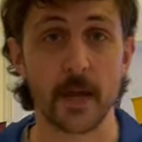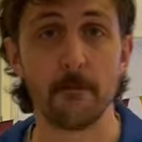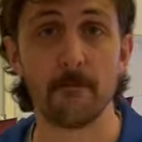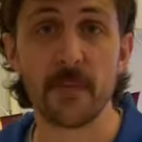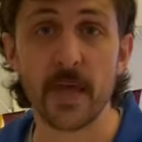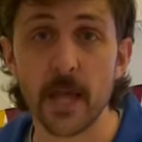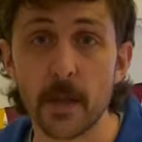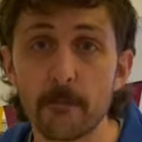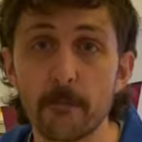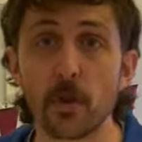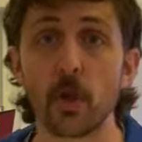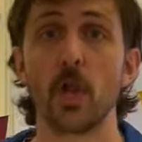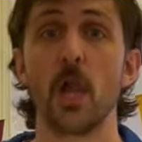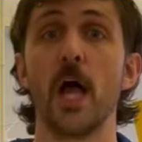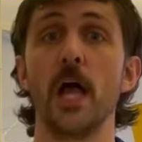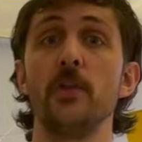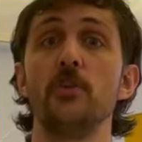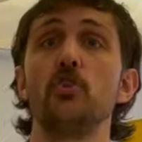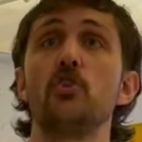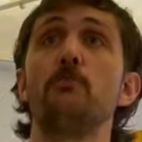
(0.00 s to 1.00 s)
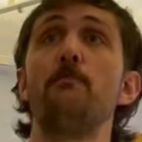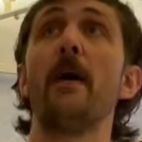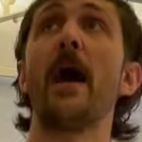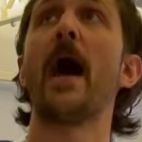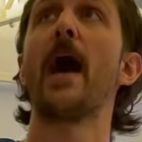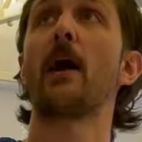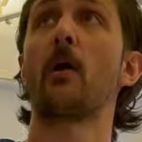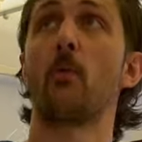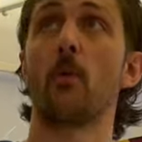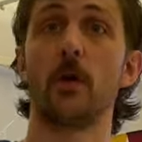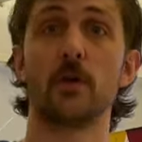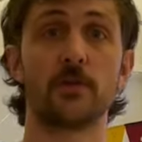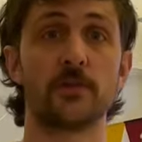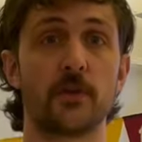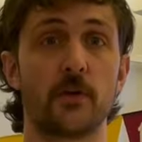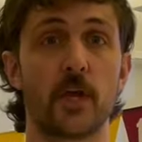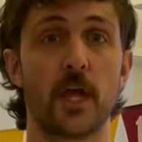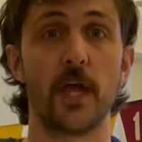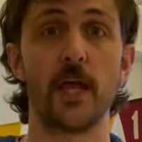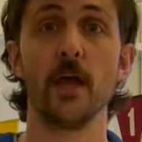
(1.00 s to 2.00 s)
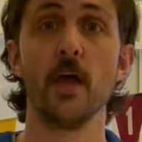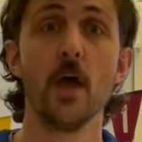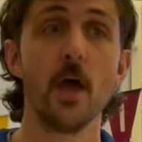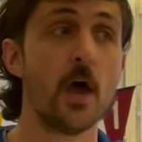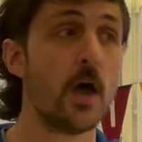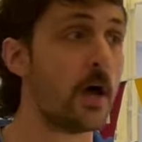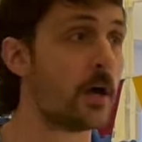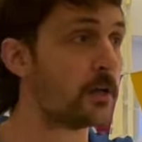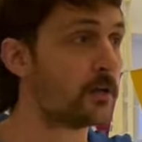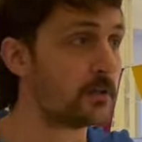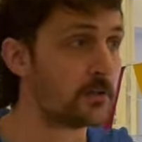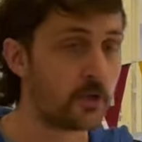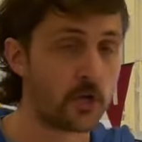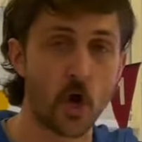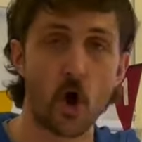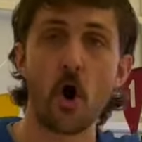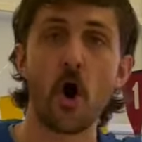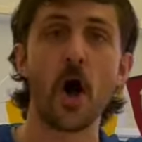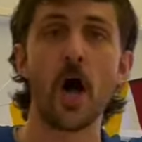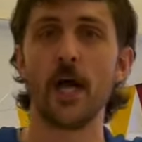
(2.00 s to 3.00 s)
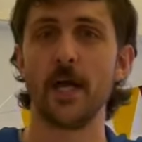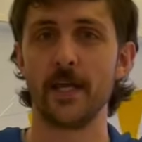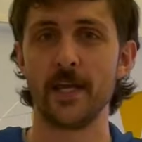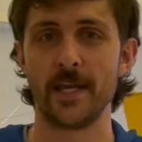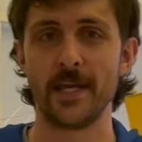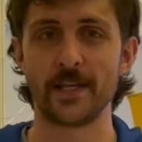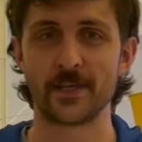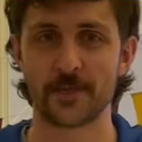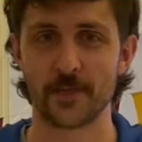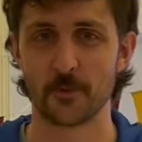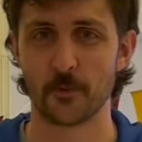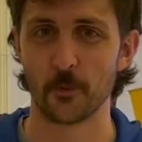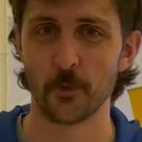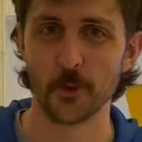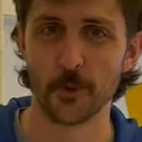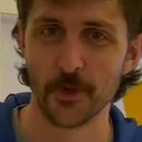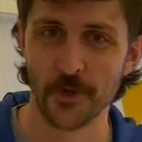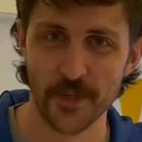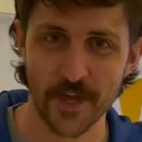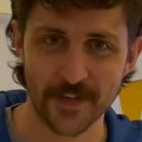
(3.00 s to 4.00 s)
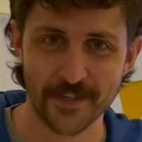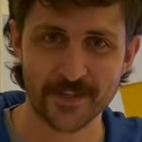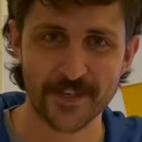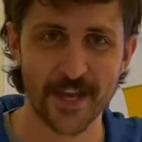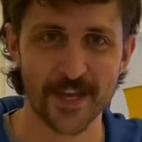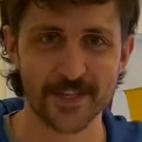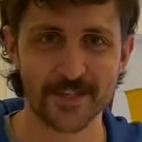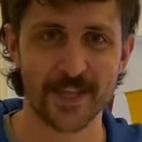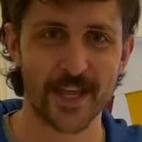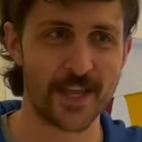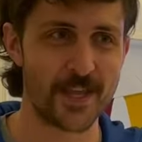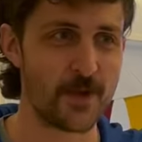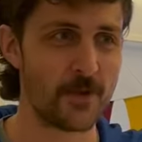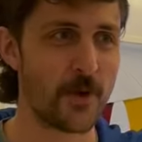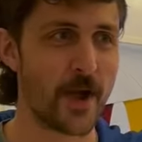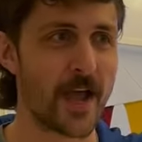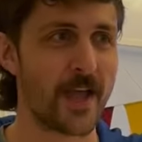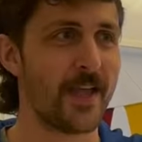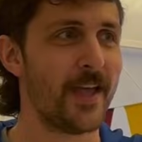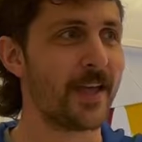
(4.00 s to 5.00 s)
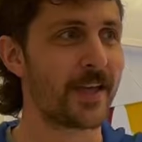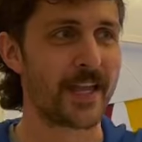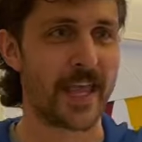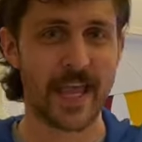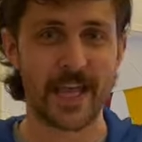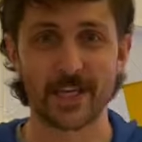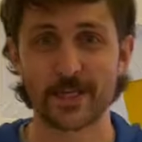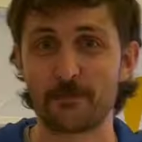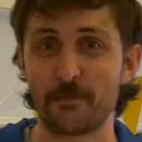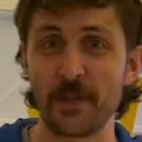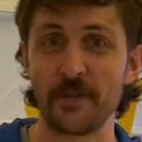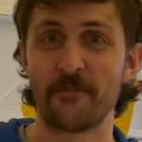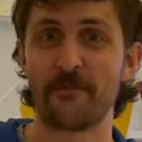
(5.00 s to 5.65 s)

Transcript: a big plunge backwards, okay? Gone is the rule that says that you can't be